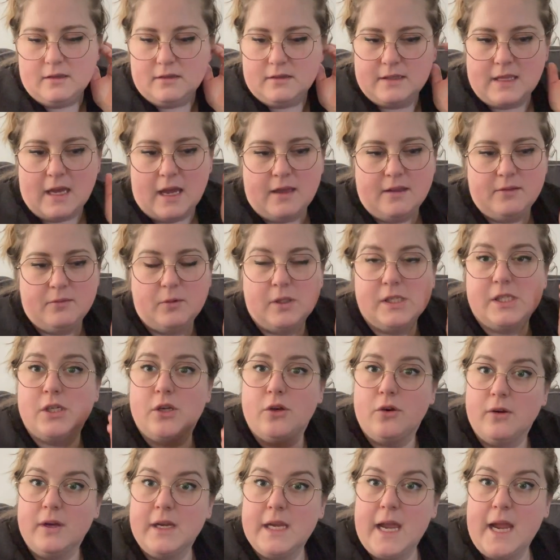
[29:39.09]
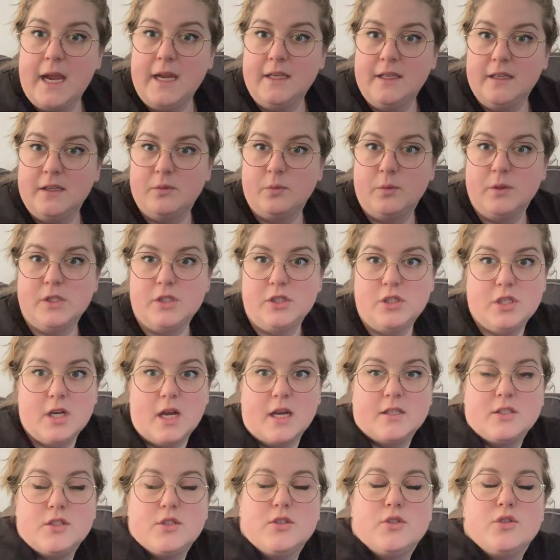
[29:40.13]
that was created was
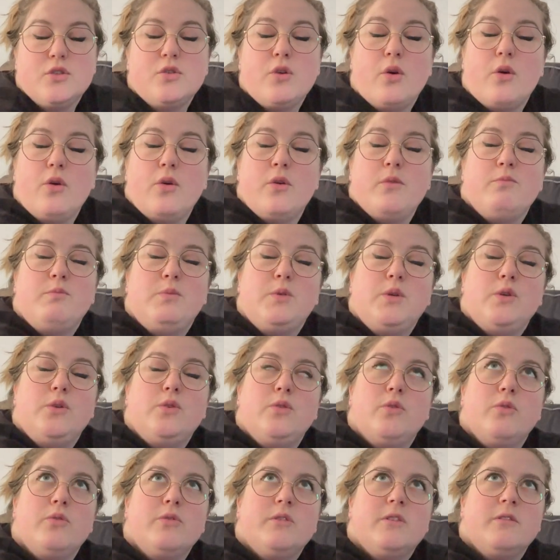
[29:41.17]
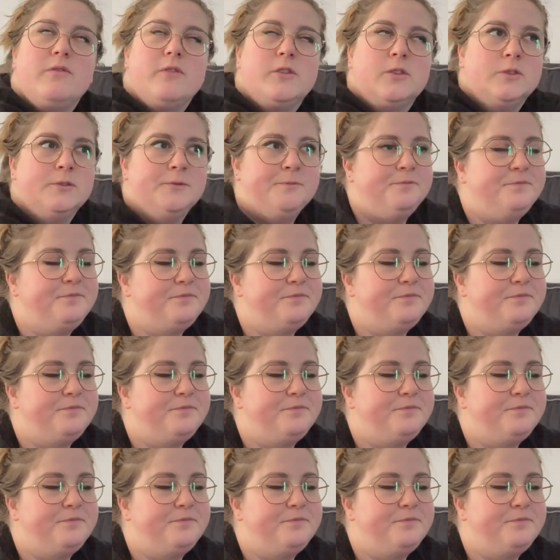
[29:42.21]
just so beautiful.